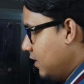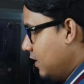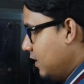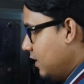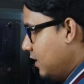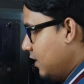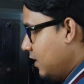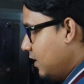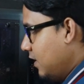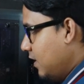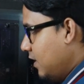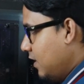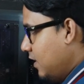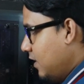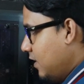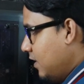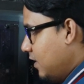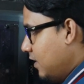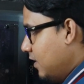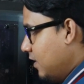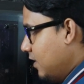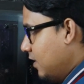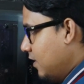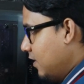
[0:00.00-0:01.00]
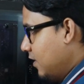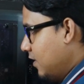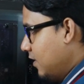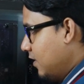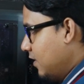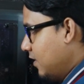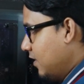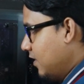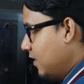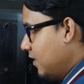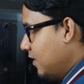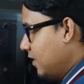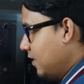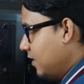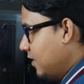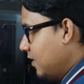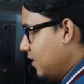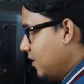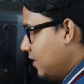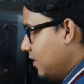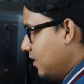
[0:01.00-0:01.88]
(no one is talking)